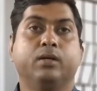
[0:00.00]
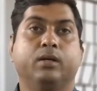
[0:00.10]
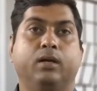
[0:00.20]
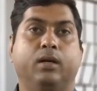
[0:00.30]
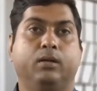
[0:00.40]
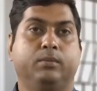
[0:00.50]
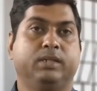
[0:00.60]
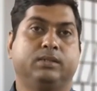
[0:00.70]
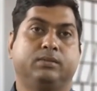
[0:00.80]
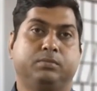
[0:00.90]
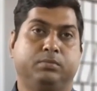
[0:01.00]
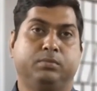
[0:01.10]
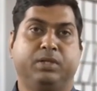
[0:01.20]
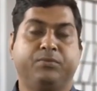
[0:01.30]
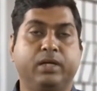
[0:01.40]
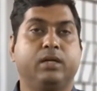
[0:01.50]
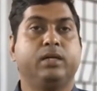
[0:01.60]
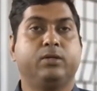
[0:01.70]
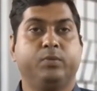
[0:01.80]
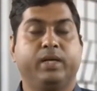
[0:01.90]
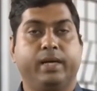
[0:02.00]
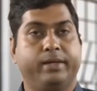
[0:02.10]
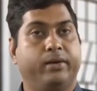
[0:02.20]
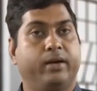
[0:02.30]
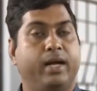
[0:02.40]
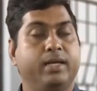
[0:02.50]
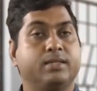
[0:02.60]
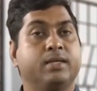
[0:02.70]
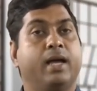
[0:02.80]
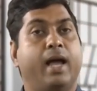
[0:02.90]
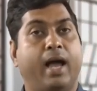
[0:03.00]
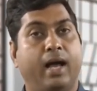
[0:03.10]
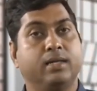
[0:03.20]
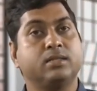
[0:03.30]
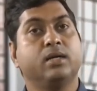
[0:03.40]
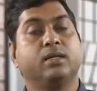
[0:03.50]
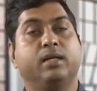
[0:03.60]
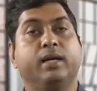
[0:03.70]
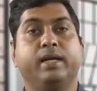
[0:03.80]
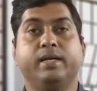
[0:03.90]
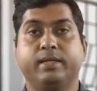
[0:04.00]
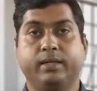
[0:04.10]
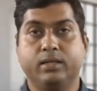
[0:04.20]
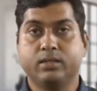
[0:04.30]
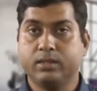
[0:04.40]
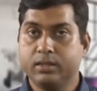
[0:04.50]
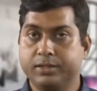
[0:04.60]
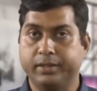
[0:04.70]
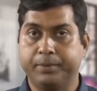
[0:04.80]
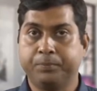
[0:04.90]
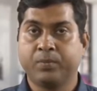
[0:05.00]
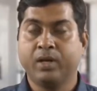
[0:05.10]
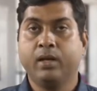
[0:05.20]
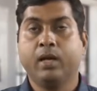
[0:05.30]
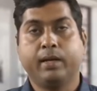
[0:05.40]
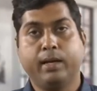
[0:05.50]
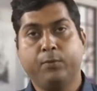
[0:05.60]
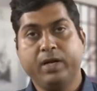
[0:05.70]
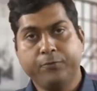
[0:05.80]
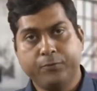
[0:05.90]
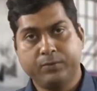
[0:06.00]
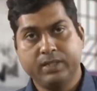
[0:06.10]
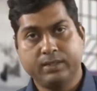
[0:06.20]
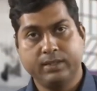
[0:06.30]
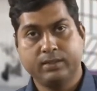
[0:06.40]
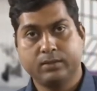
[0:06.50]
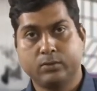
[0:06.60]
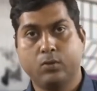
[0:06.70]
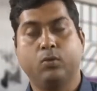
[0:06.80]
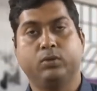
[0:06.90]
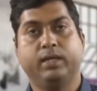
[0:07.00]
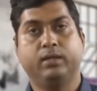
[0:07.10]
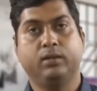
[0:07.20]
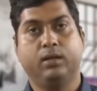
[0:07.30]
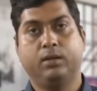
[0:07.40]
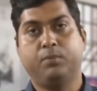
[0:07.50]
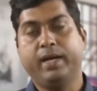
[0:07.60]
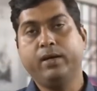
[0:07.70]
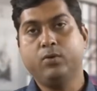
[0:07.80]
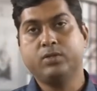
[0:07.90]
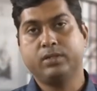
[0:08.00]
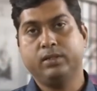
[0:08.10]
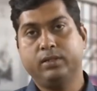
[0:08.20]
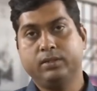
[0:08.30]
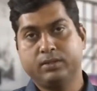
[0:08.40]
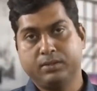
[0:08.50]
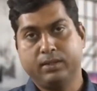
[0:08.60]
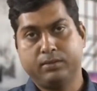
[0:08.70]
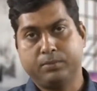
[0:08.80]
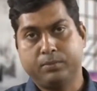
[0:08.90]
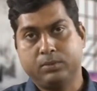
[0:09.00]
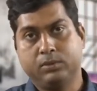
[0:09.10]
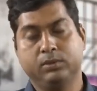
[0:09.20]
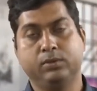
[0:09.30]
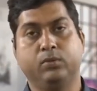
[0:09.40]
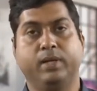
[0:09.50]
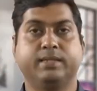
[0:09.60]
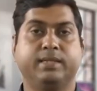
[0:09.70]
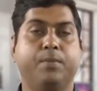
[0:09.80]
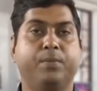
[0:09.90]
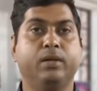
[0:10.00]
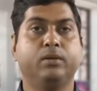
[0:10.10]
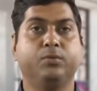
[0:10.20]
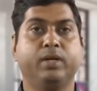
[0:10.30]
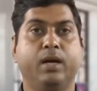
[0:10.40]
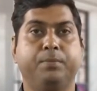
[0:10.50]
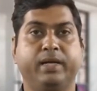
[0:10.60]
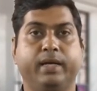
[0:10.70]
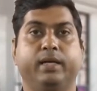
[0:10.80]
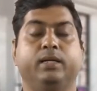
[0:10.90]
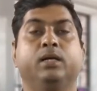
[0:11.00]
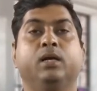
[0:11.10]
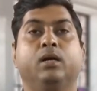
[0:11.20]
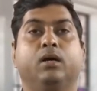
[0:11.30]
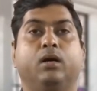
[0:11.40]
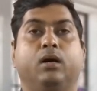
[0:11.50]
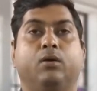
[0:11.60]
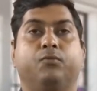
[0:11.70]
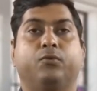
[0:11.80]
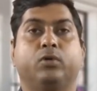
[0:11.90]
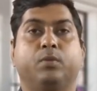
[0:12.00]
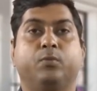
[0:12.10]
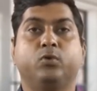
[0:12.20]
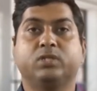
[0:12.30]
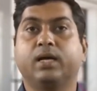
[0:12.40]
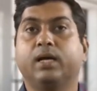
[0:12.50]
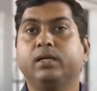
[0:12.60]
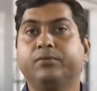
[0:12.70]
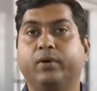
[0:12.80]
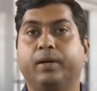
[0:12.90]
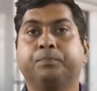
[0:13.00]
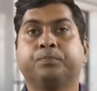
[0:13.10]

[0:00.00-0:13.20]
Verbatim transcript: uh, is definitely to be categorized as the interior structure. Now, if this is so, then uh, my question is the you know example we have taken uh, for the Burj Khalifa,